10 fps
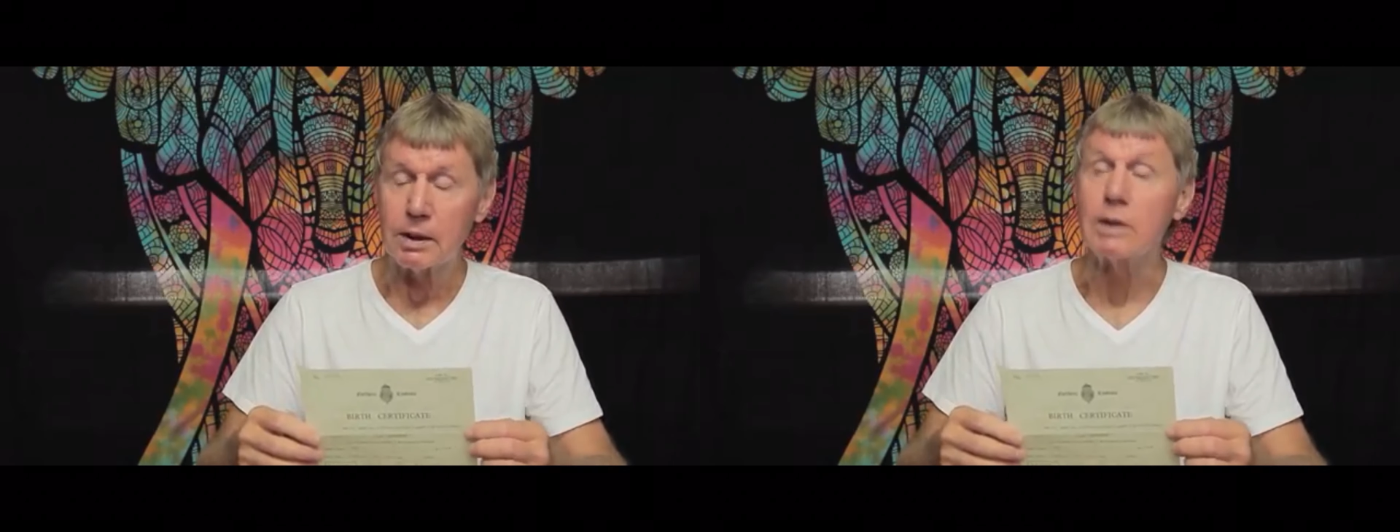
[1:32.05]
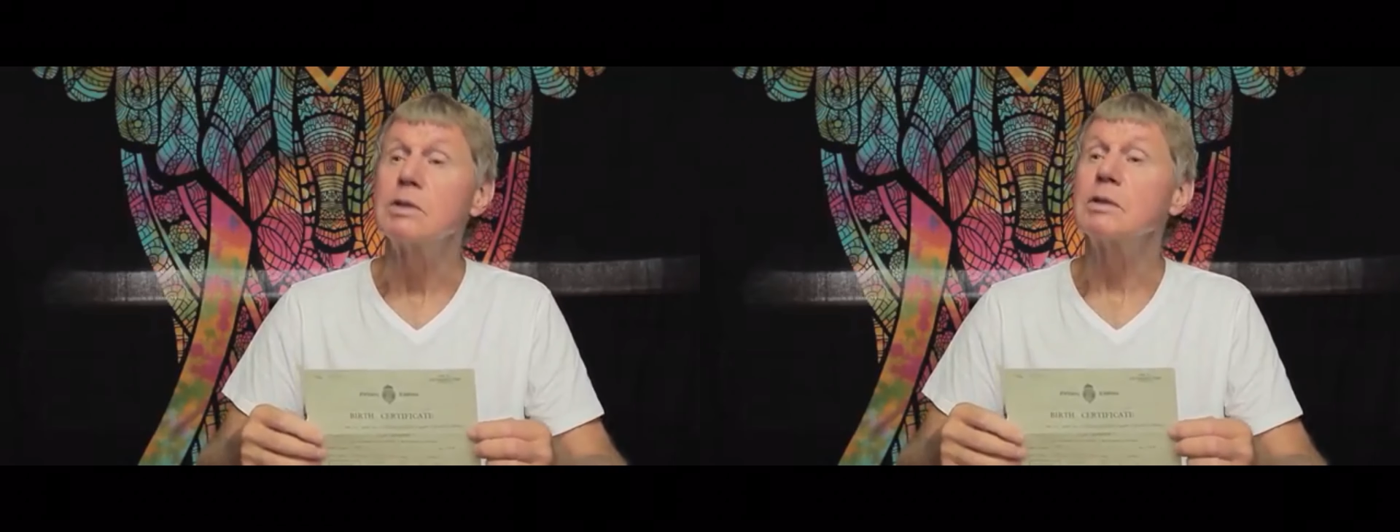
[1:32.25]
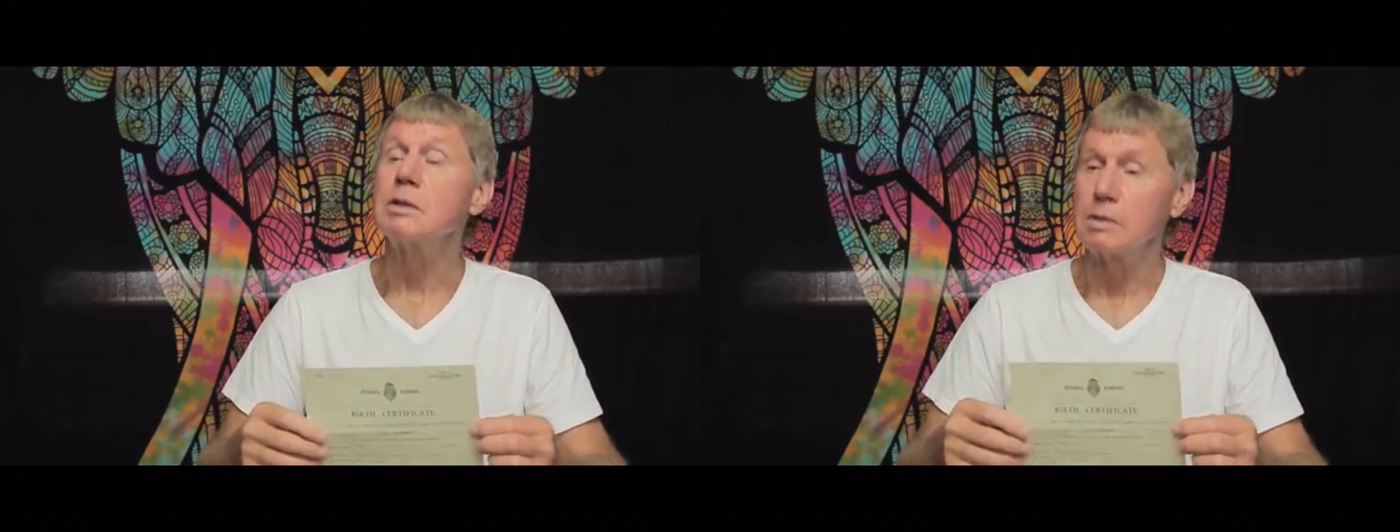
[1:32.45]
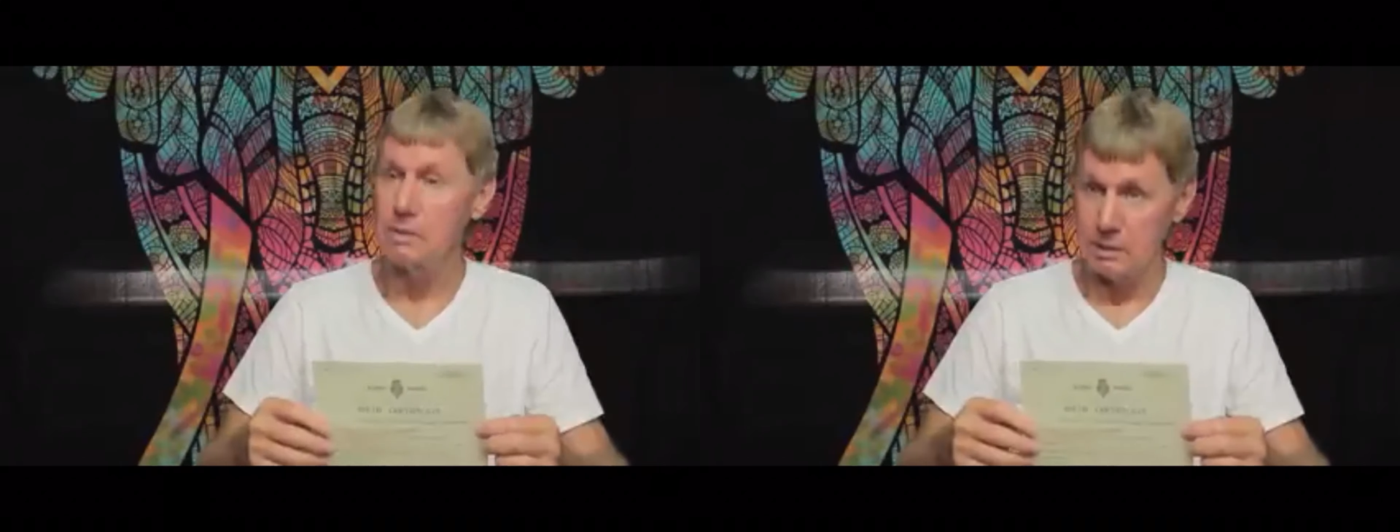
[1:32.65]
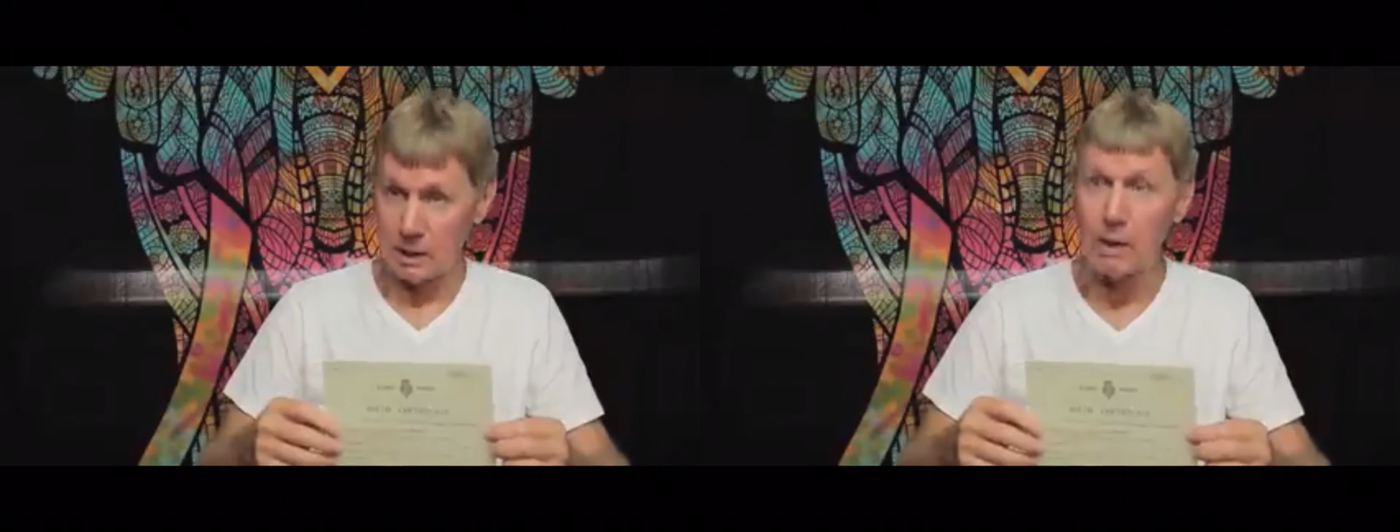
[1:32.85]
Yes,
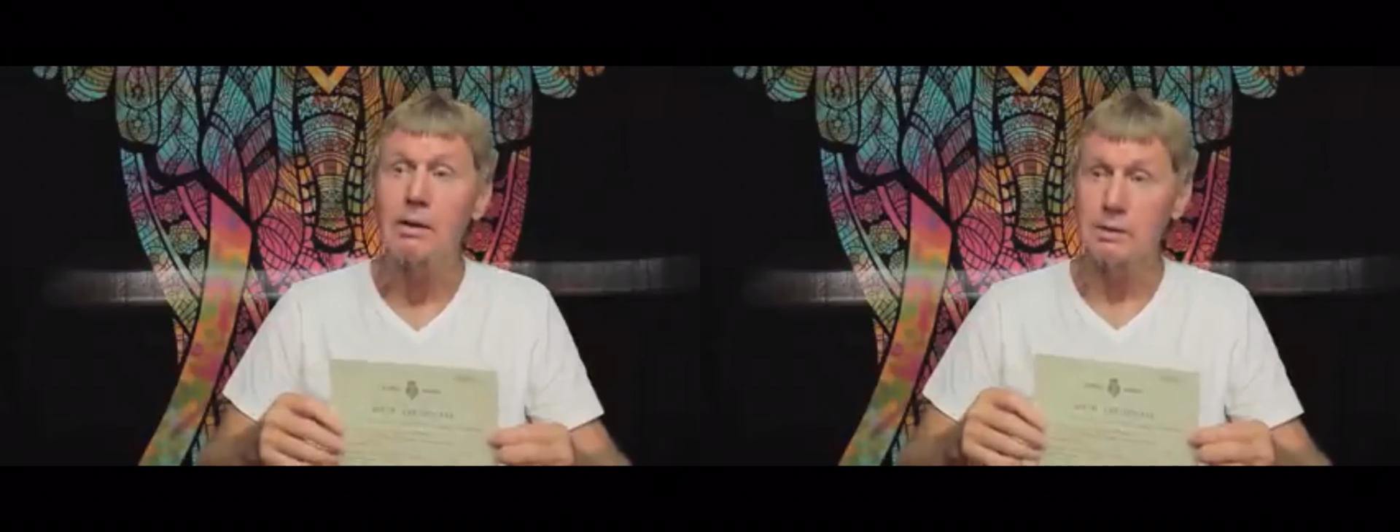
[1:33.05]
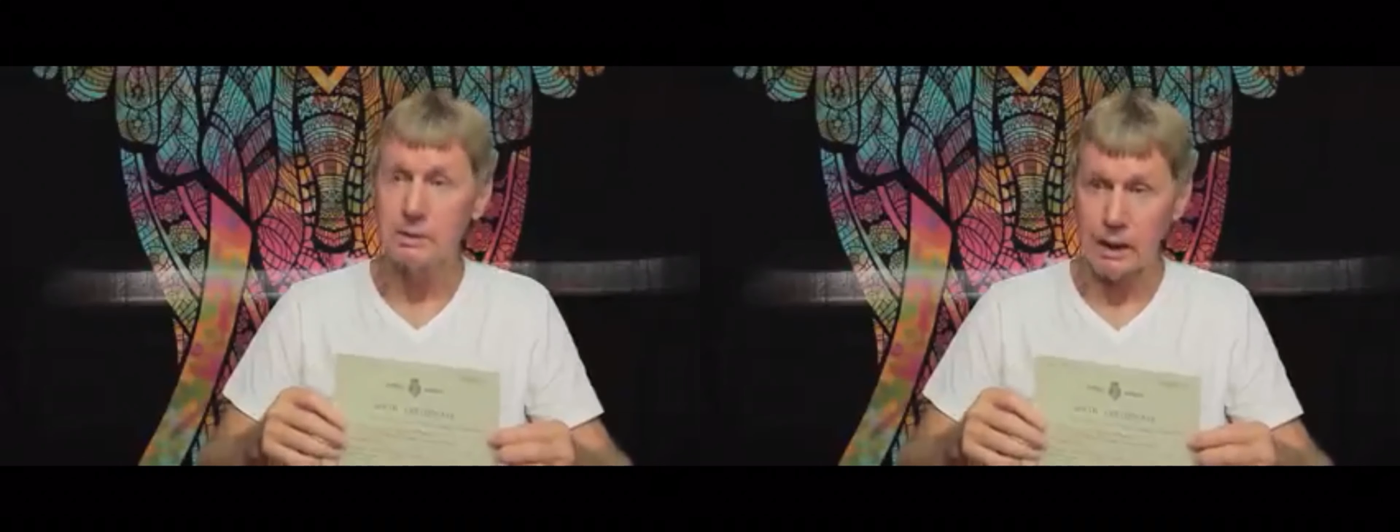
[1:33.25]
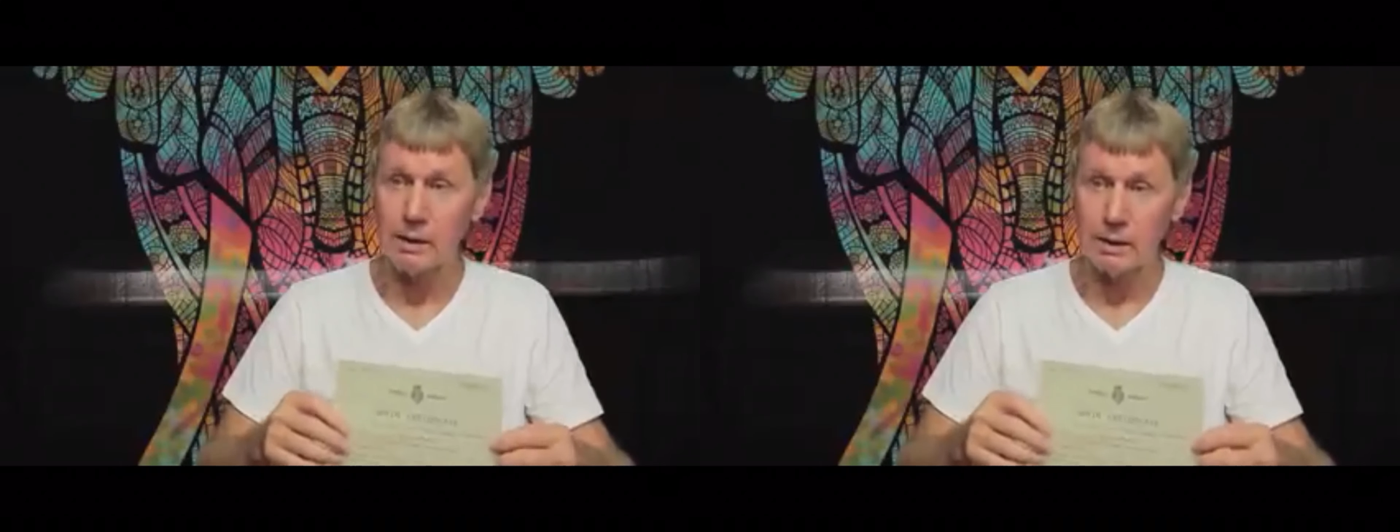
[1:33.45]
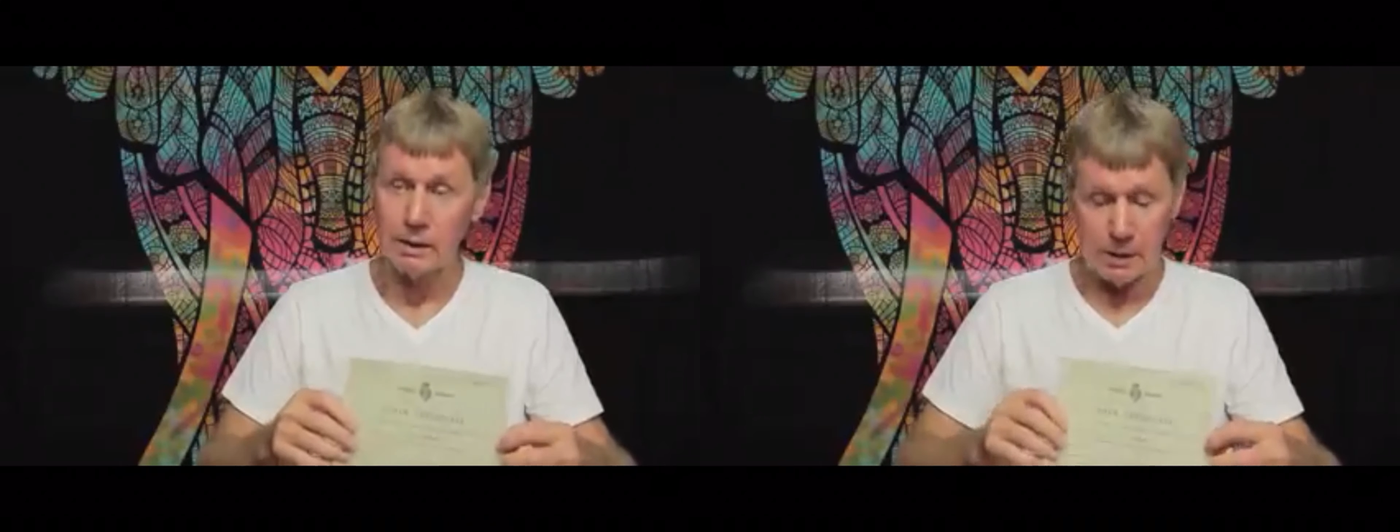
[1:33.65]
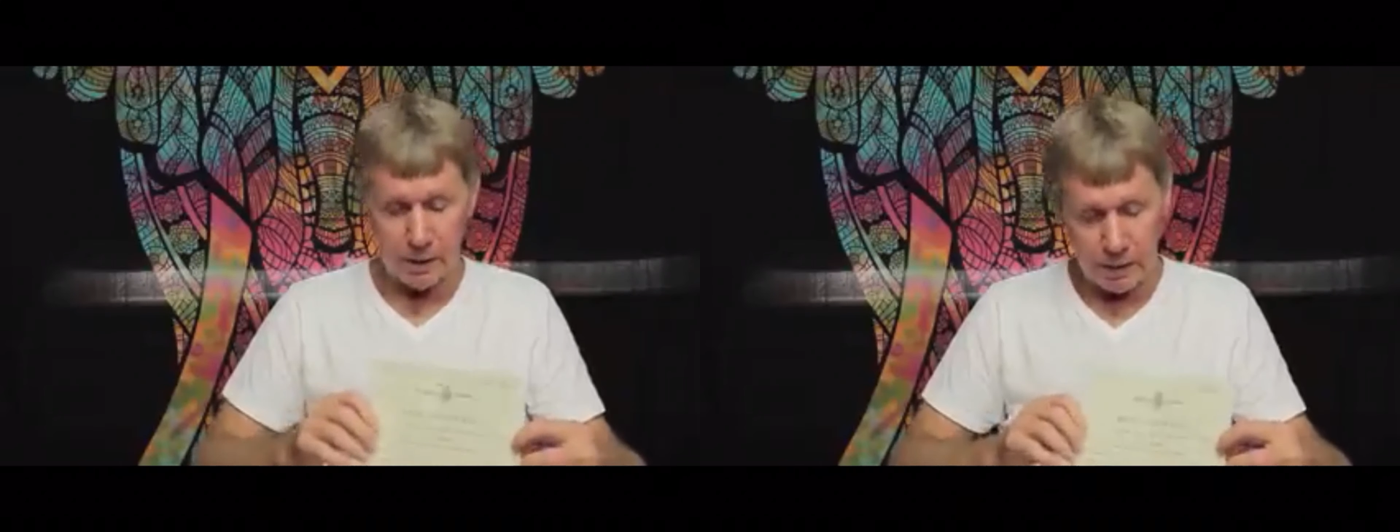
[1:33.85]
yeah.
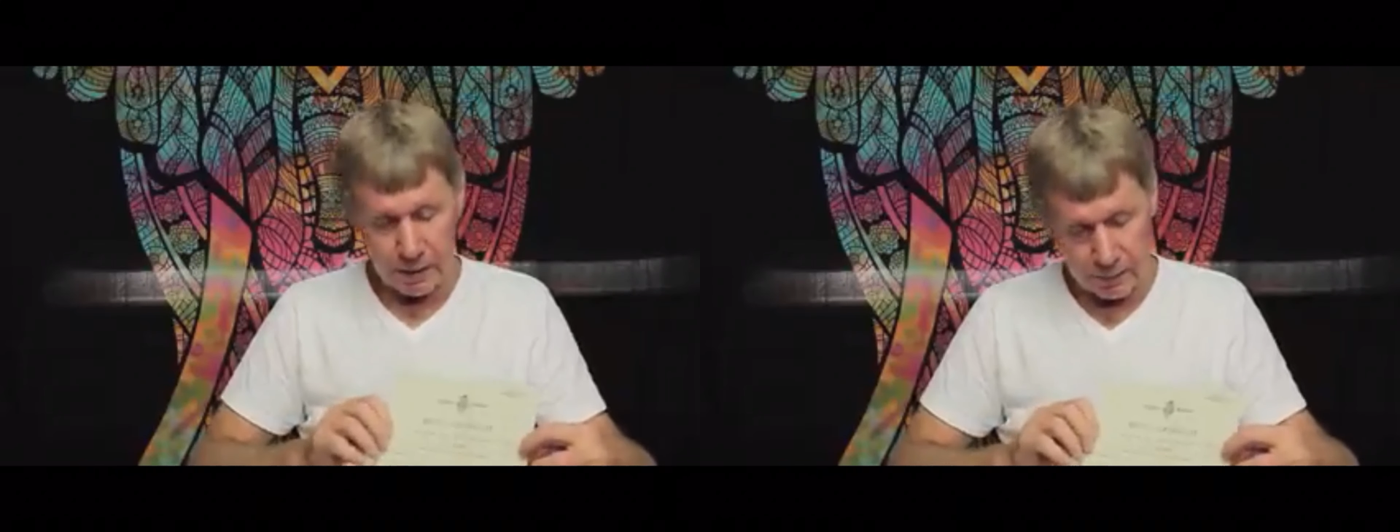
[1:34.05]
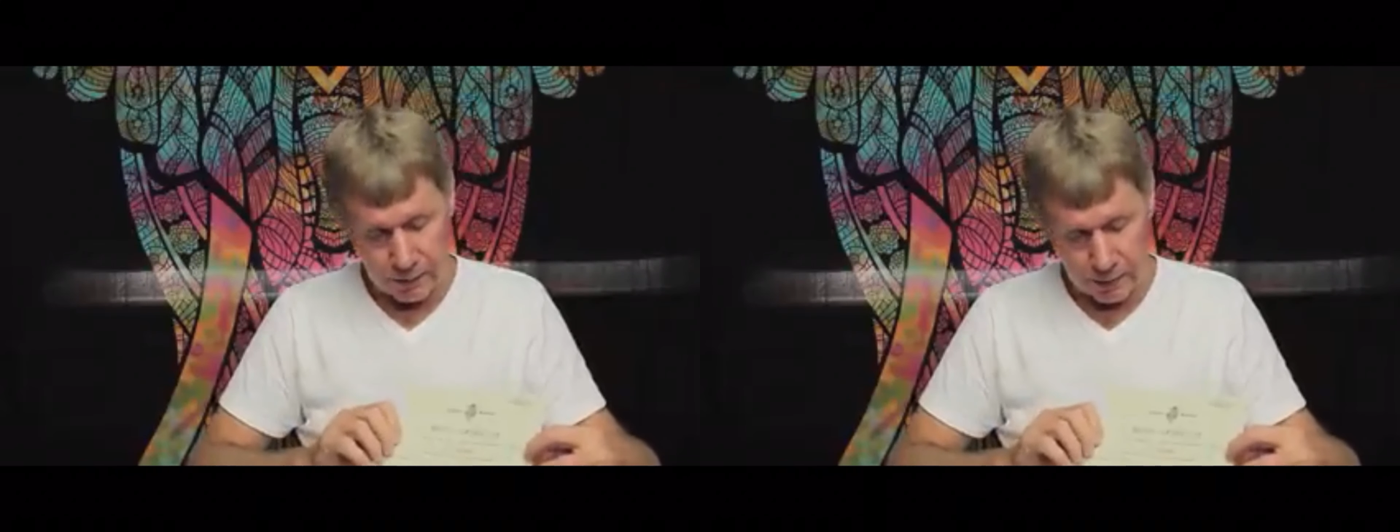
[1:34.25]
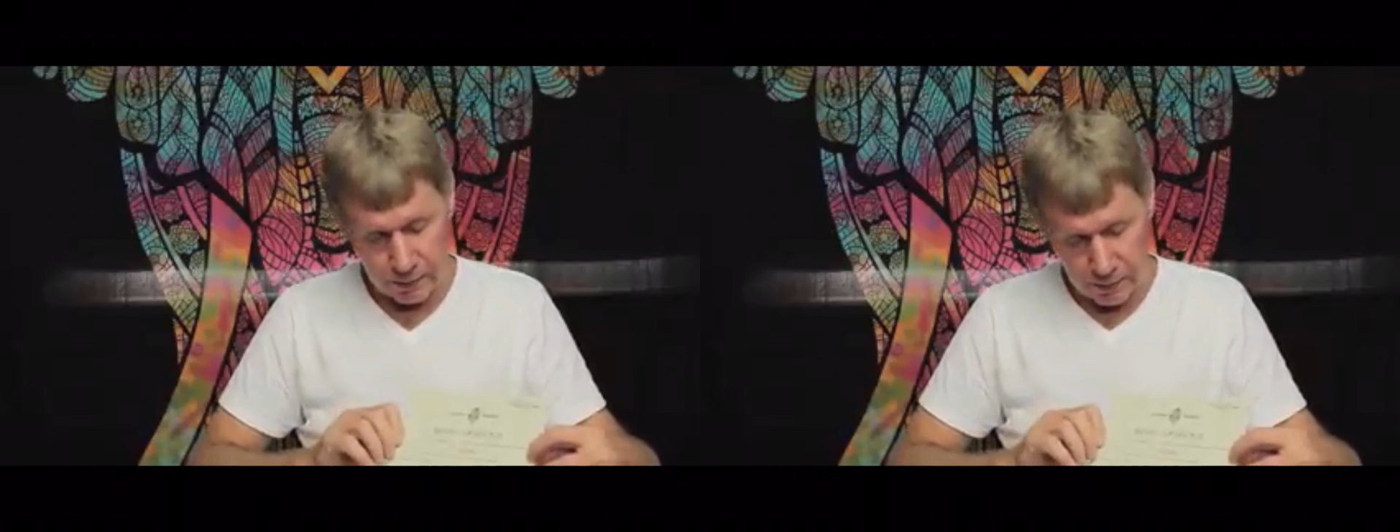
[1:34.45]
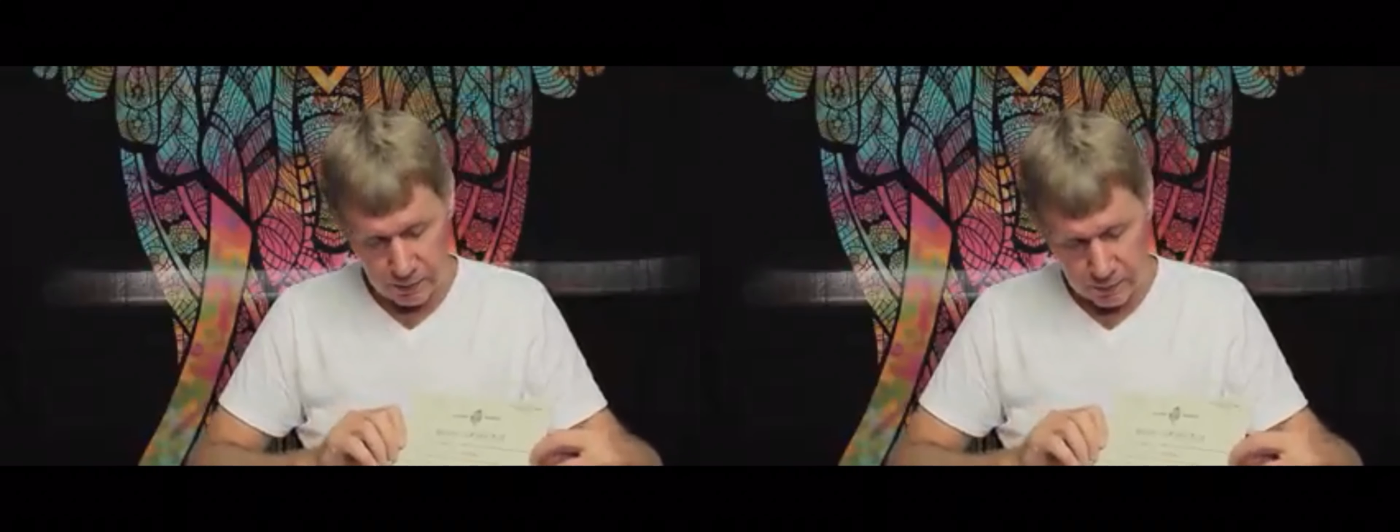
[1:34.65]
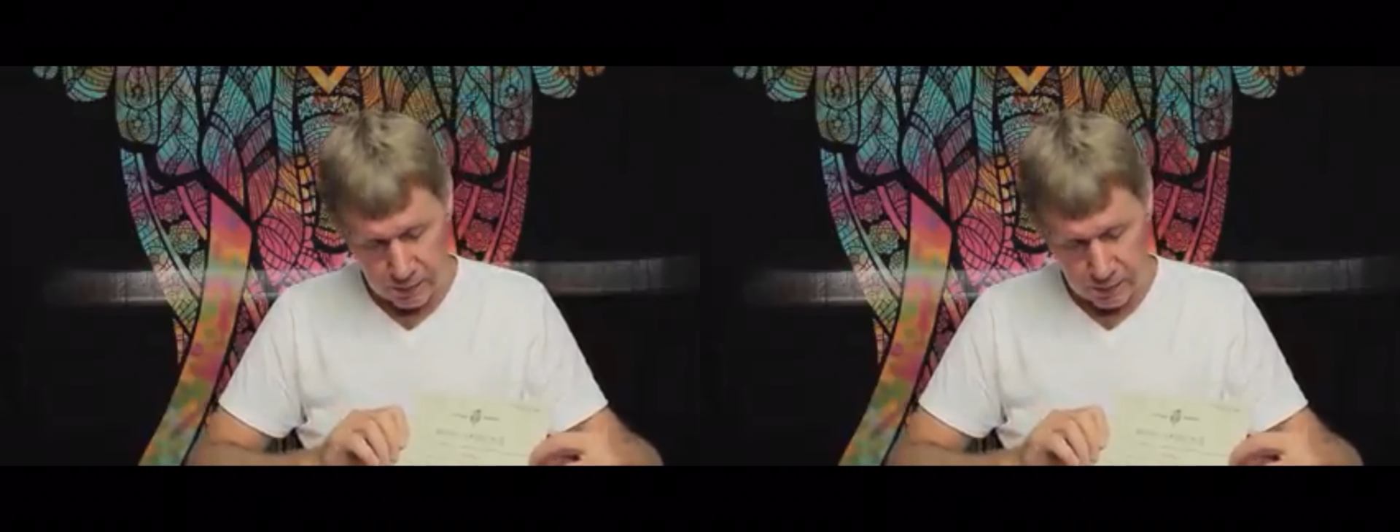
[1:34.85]
And then